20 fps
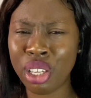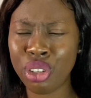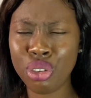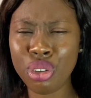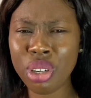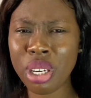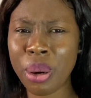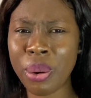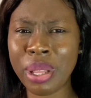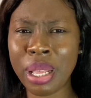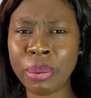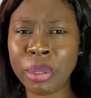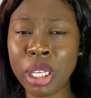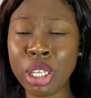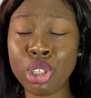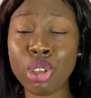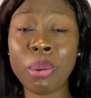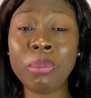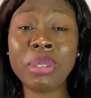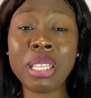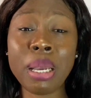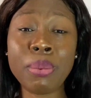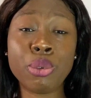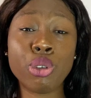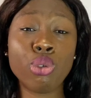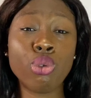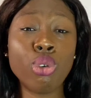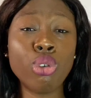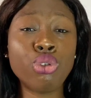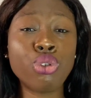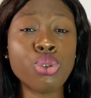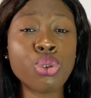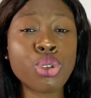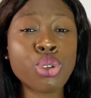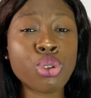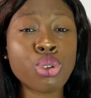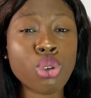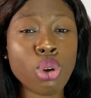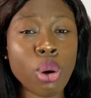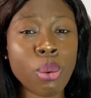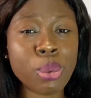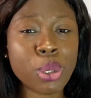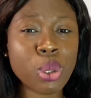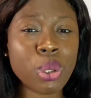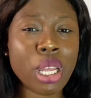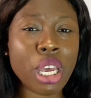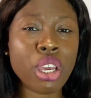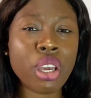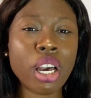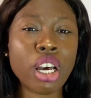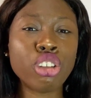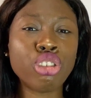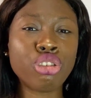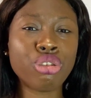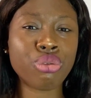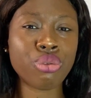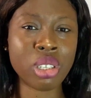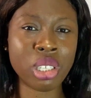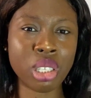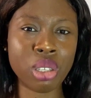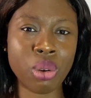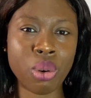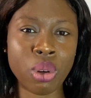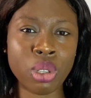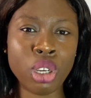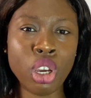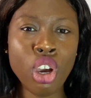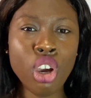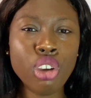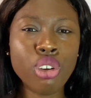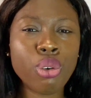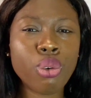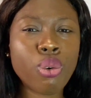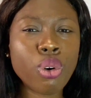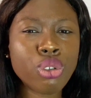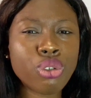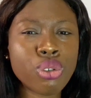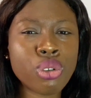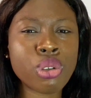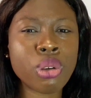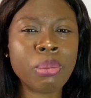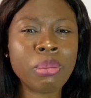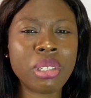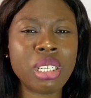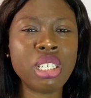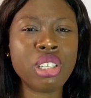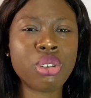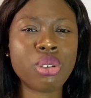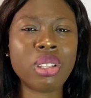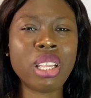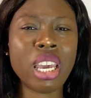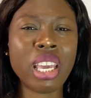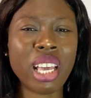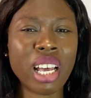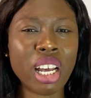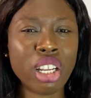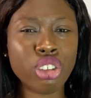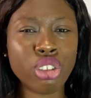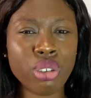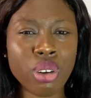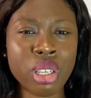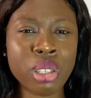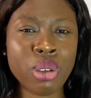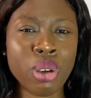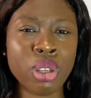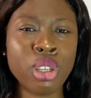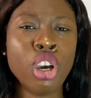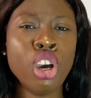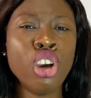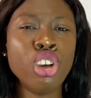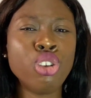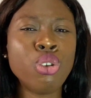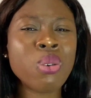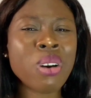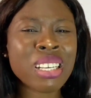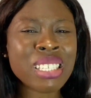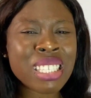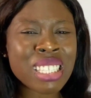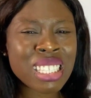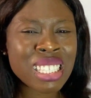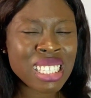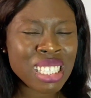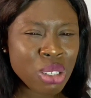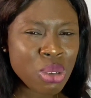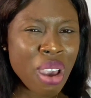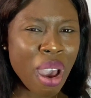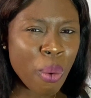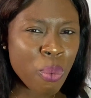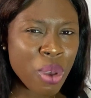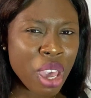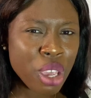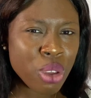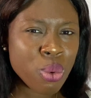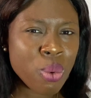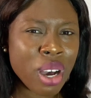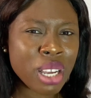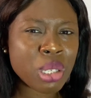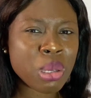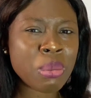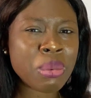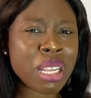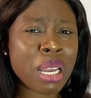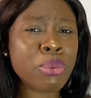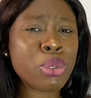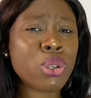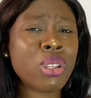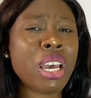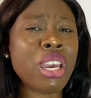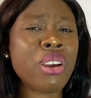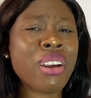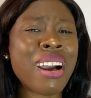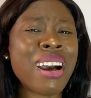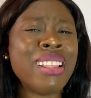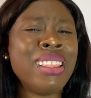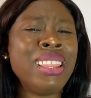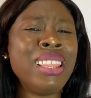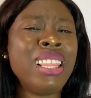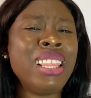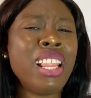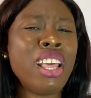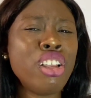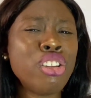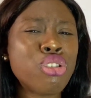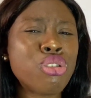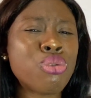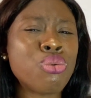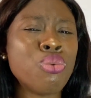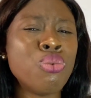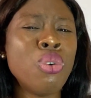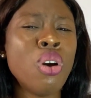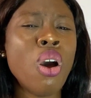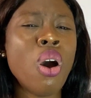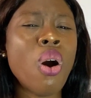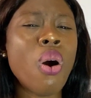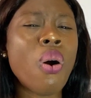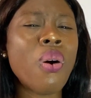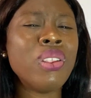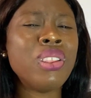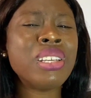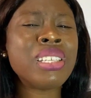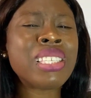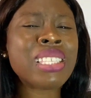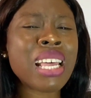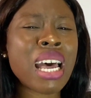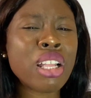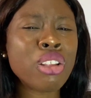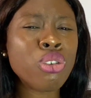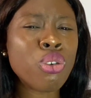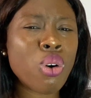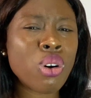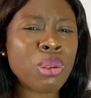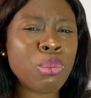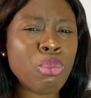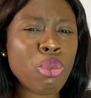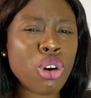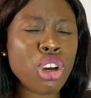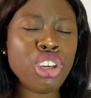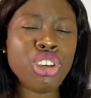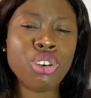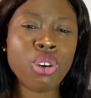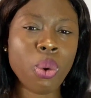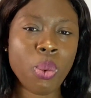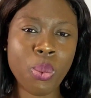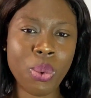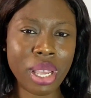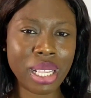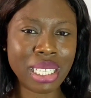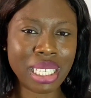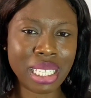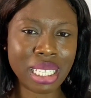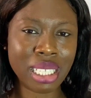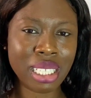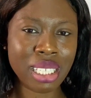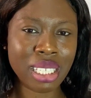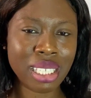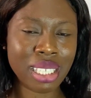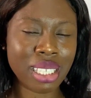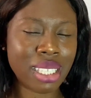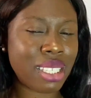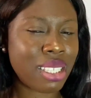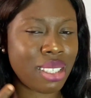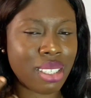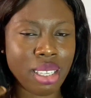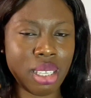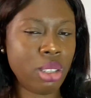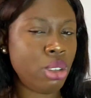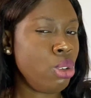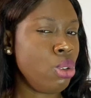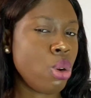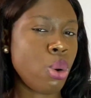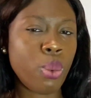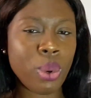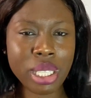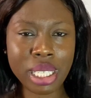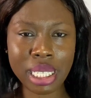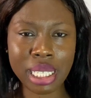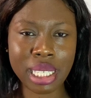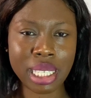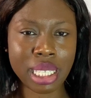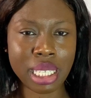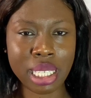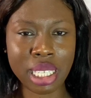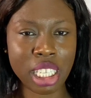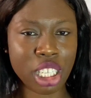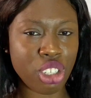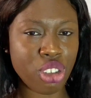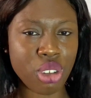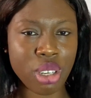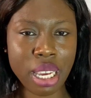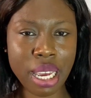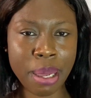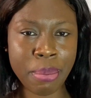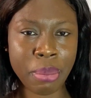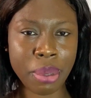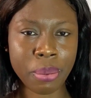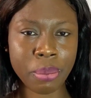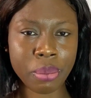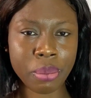Do you get what I'm saying? Sometimes you go through storms so that you can trust God. You go through some things so that you can trust God. You are where you are sometimes so that you can learn to understand God more in your waiting season. Do you get me?